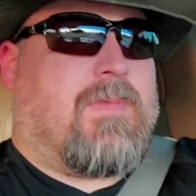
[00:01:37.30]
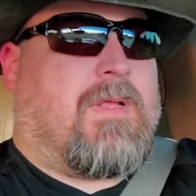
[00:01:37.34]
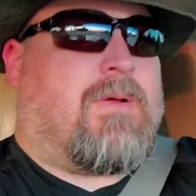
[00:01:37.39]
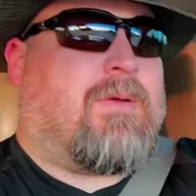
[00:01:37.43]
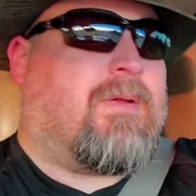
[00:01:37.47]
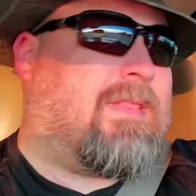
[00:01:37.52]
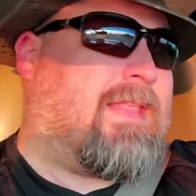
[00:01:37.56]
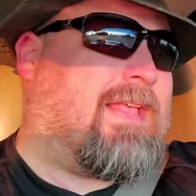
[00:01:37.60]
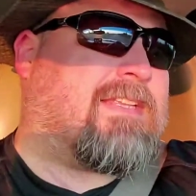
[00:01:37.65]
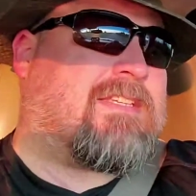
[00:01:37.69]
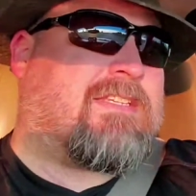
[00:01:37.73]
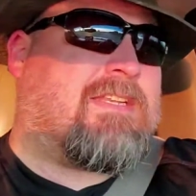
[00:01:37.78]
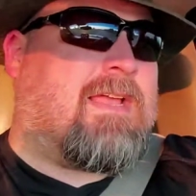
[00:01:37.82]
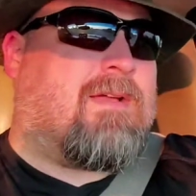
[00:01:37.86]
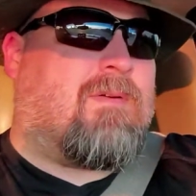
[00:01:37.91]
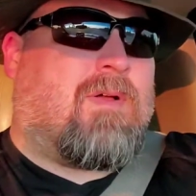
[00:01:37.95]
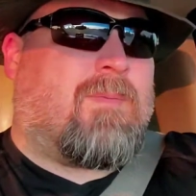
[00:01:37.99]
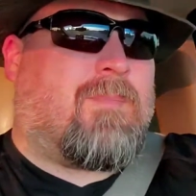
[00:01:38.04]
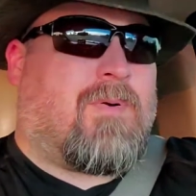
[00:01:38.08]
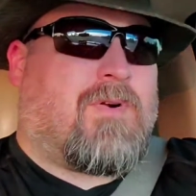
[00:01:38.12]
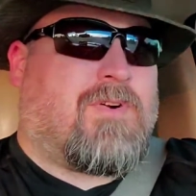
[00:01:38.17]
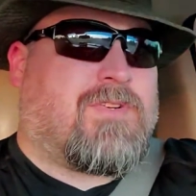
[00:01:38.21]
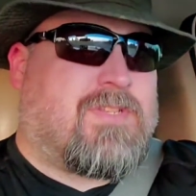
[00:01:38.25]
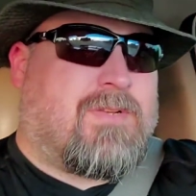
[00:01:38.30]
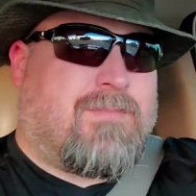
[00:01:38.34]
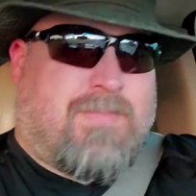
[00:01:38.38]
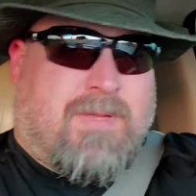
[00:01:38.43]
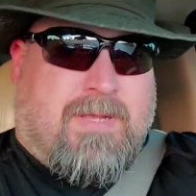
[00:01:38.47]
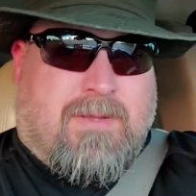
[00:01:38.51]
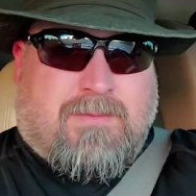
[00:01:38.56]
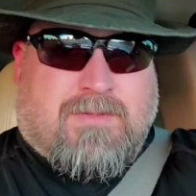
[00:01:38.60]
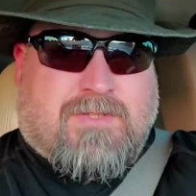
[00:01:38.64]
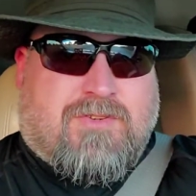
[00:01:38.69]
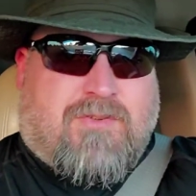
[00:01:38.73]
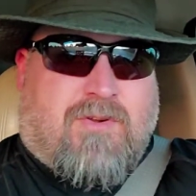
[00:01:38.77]
Oh, that's not what person
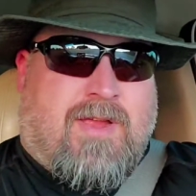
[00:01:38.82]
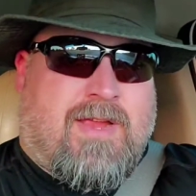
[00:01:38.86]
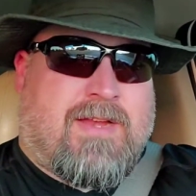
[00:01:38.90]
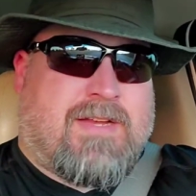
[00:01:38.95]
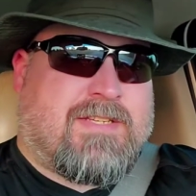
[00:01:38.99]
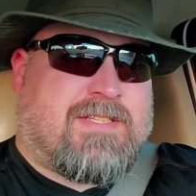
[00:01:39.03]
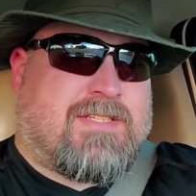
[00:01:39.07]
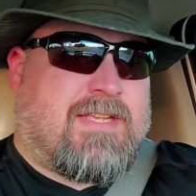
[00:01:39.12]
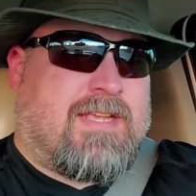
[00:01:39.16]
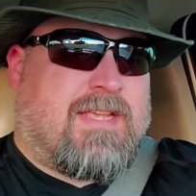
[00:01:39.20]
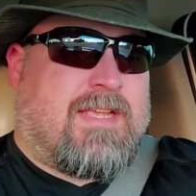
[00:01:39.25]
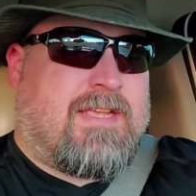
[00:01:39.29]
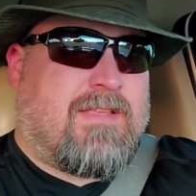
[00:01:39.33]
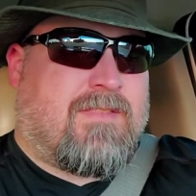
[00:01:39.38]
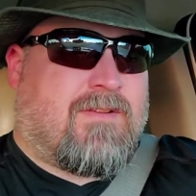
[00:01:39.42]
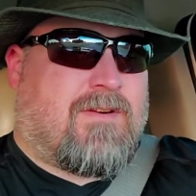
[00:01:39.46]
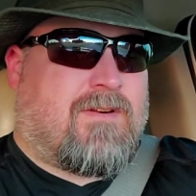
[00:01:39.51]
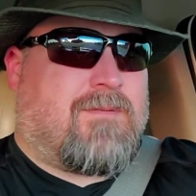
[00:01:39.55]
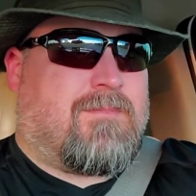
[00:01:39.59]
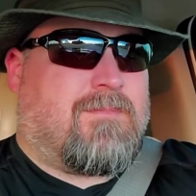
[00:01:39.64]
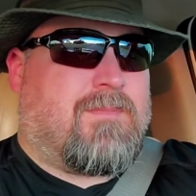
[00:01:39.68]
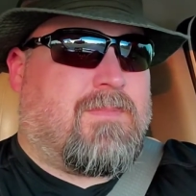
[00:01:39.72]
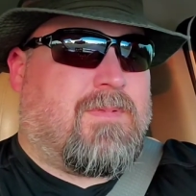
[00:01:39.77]
B was trying to say either.